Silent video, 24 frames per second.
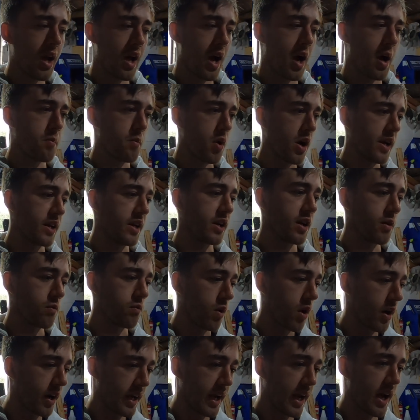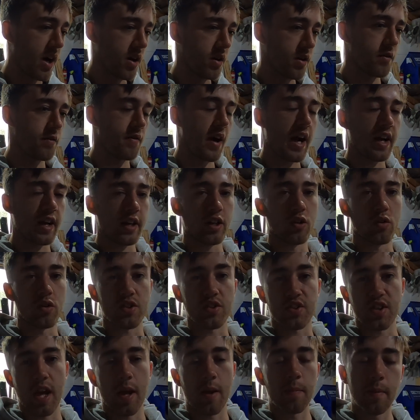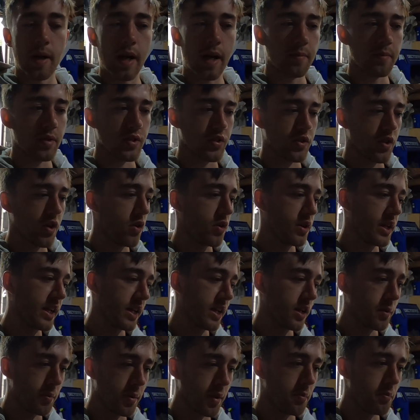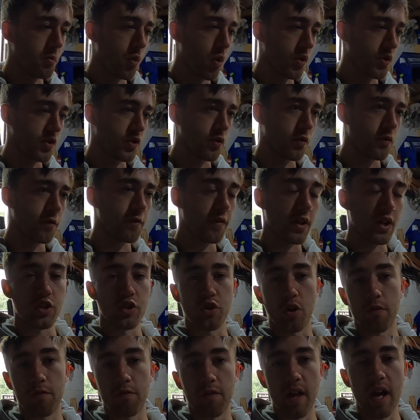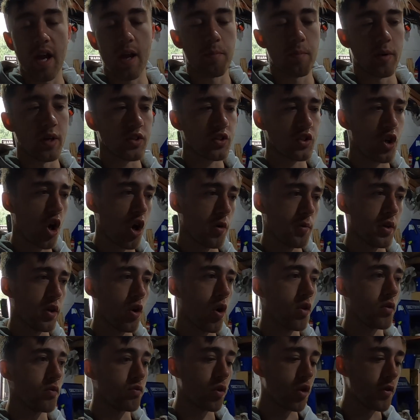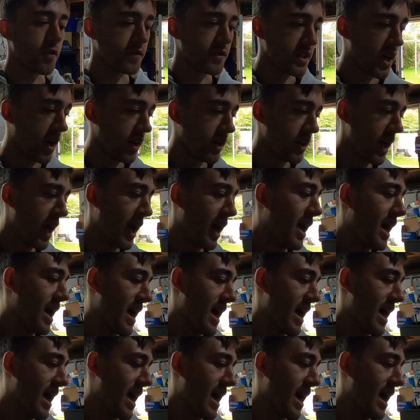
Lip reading: I ended up running out of 80 grit sandpaper, so needed a bit more to finish off that, but Tobin got the roof done,